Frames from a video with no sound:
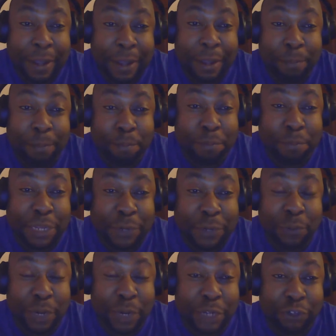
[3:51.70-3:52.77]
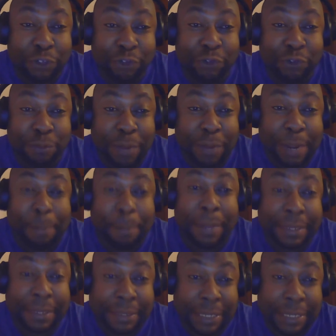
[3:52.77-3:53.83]
midway through my
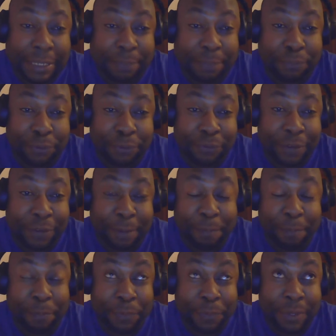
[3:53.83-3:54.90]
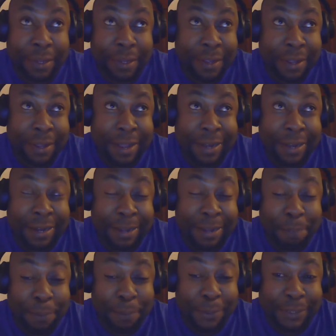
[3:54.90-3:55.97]
master's program. At
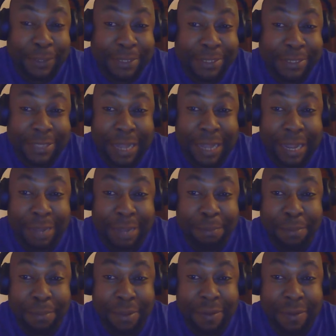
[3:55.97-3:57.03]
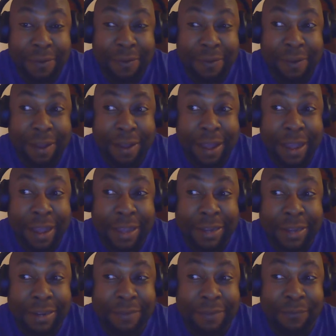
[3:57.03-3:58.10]
that point in time,
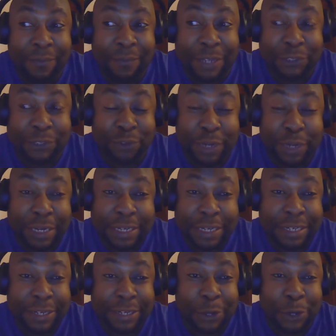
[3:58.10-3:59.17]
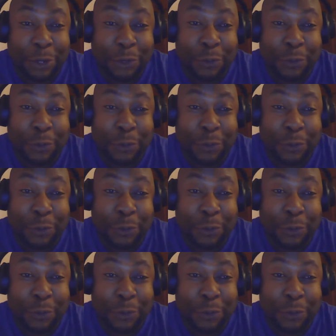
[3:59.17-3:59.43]
I virtually did not know